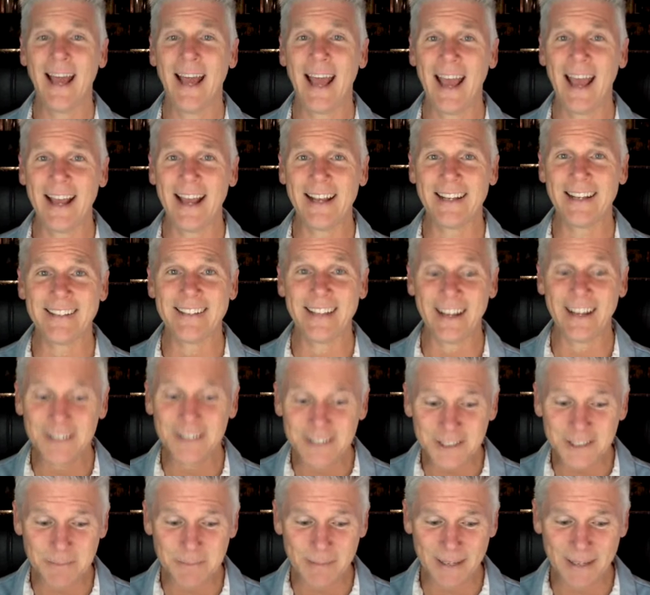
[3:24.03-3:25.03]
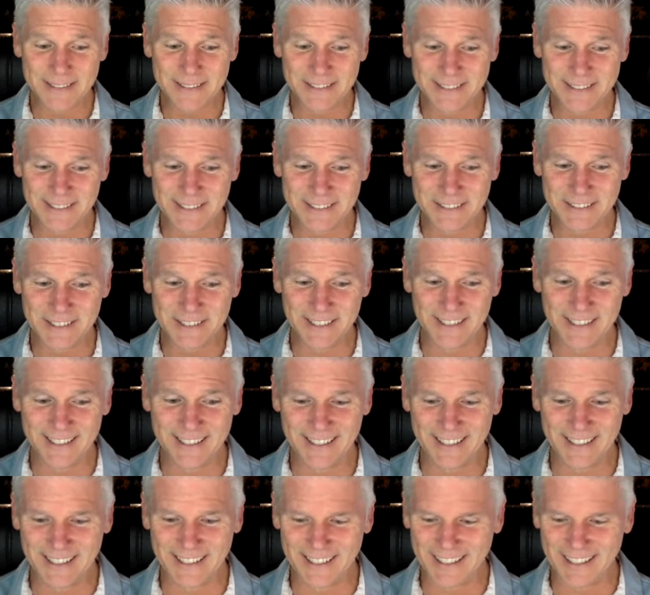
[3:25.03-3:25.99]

hey, there's your message.